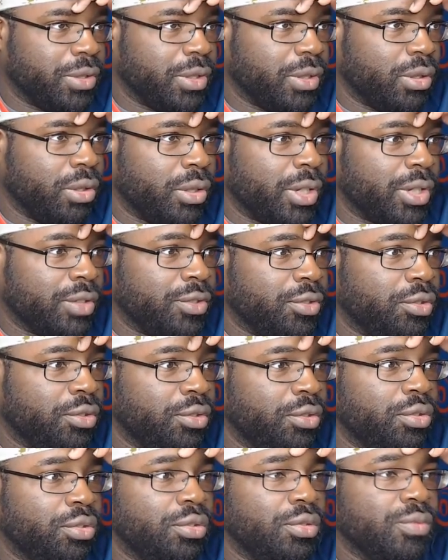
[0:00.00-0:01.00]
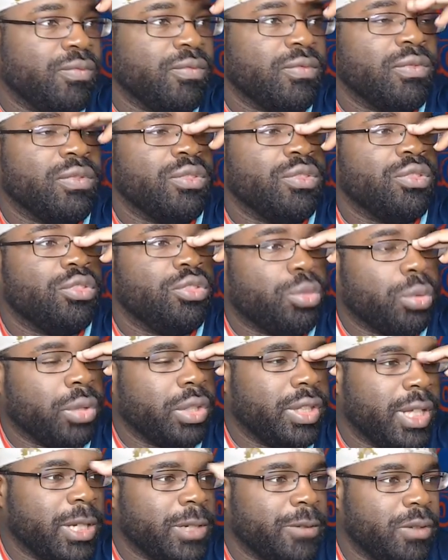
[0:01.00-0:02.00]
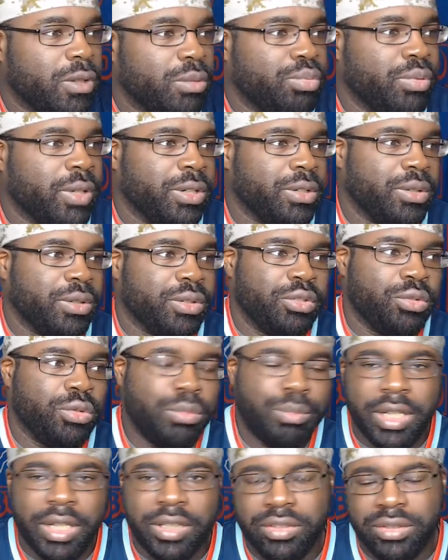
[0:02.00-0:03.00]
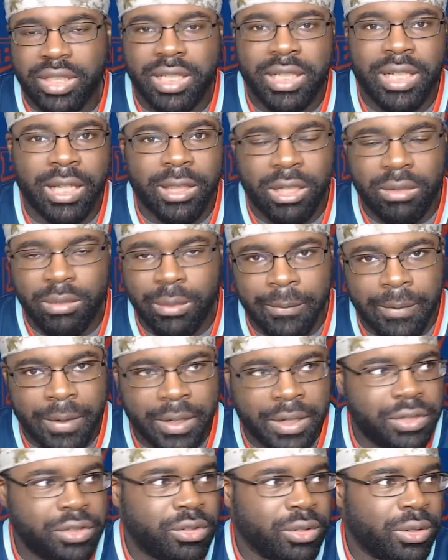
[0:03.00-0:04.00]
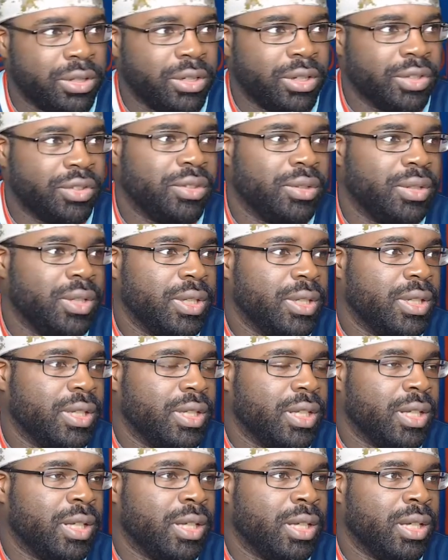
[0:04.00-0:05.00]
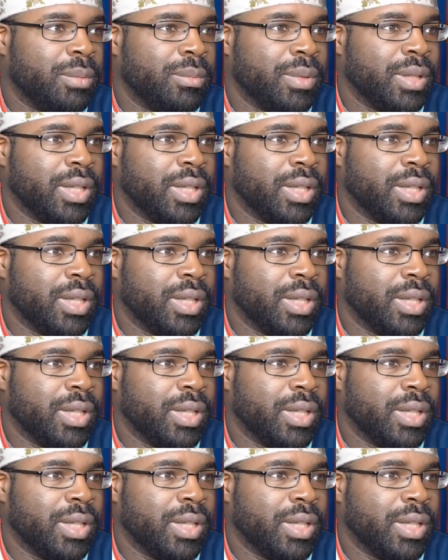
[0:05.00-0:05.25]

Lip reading: loss to the Nashville Predators, who basically got their revenge on us, 4-2.